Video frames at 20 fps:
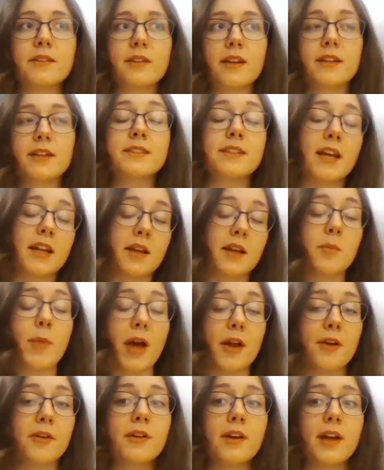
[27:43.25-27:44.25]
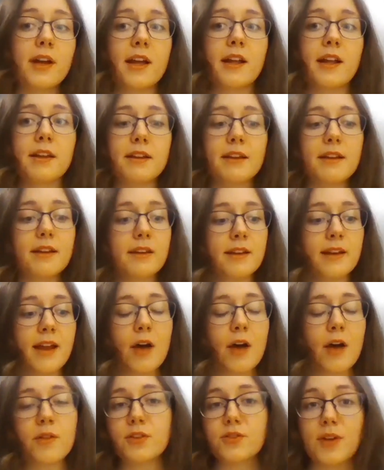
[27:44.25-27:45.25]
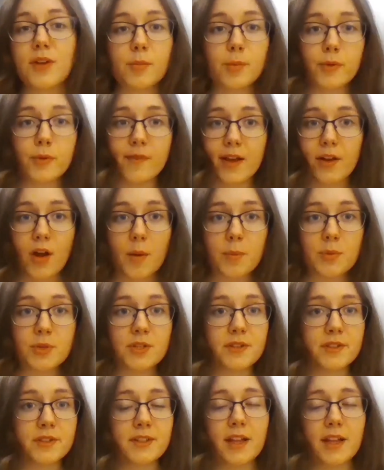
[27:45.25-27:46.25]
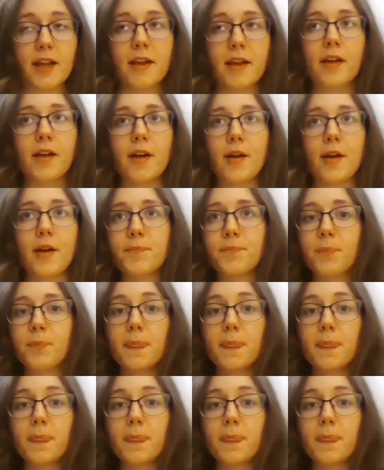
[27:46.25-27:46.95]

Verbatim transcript: it's getting better, and now they try to provide options like um,